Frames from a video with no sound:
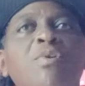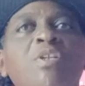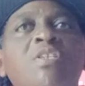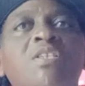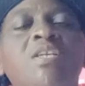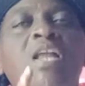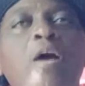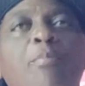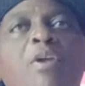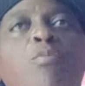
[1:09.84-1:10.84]
it still
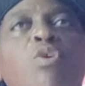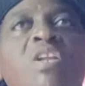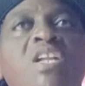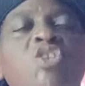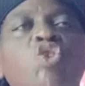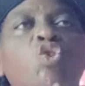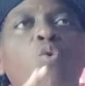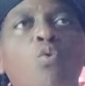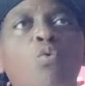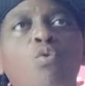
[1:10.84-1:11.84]
happened but not
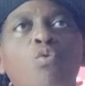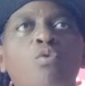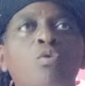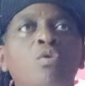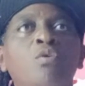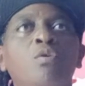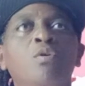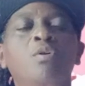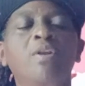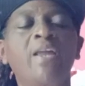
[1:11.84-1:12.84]
so
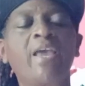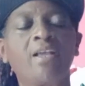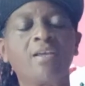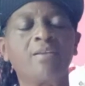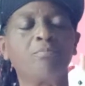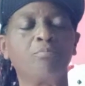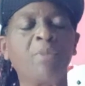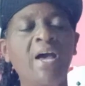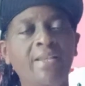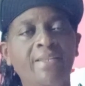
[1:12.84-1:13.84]
like
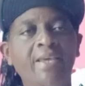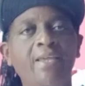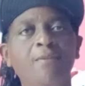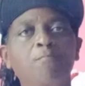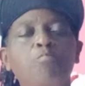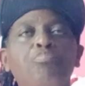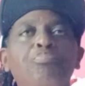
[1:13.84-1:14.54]
back then.